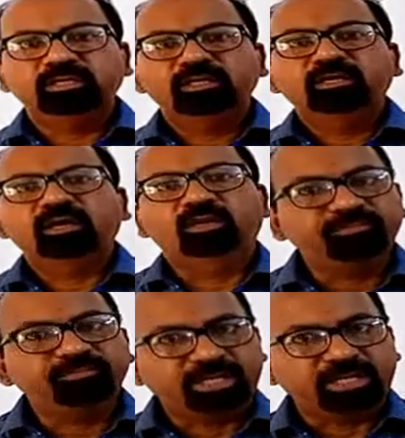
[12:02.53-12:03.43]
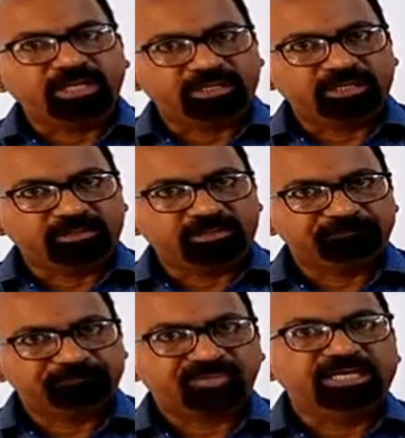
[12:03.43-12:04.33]
we will
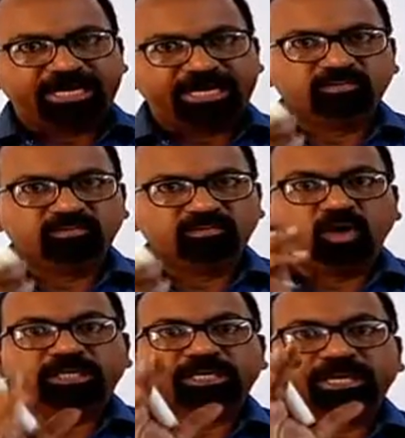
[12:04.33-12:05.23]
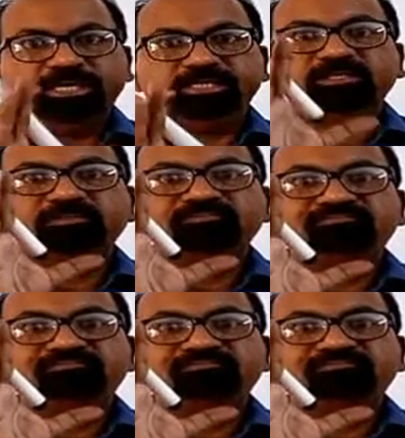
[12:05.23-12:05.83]
understand what is matter.